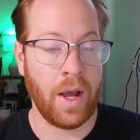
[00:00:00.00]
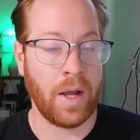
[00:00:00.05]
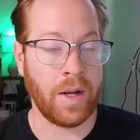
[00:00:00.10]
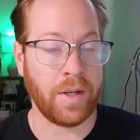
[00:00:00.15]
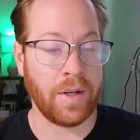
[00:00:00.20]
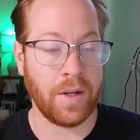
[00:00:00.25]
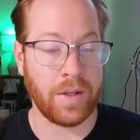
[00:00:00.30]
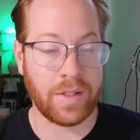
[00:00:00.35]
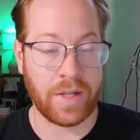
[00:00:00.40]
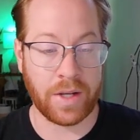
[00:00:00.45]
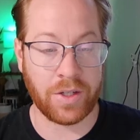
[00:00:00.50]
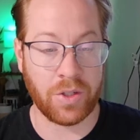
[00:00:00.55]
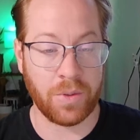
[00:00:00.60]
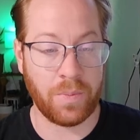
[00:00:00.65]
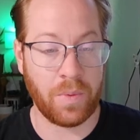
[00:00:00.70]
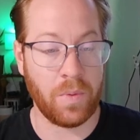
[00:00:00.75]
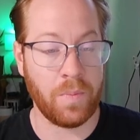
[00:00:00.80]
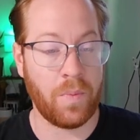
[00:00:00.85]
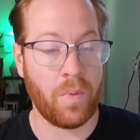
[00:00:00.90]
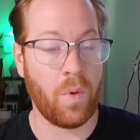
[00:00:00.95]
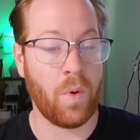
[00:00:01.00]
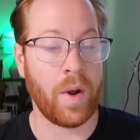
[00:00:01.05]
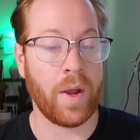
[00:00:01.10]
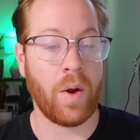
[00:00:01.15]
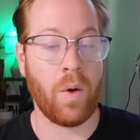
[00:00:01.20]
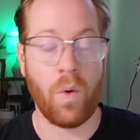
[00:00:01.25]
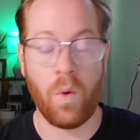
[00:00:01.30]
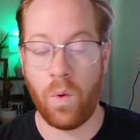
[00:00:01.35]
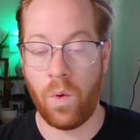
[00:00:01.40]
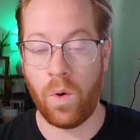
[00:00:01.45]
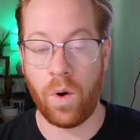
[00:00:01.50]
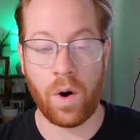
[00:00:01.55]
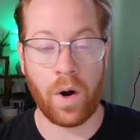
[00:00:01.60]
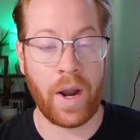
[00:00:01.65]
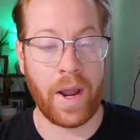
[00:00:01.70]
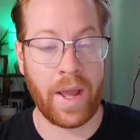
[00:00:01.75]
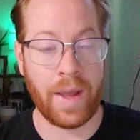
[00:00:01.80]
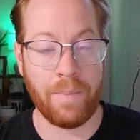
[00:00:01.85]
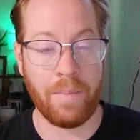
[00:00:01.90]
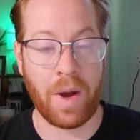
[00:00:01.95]
9, a decimal point,
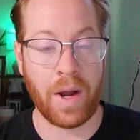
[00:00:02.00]
or a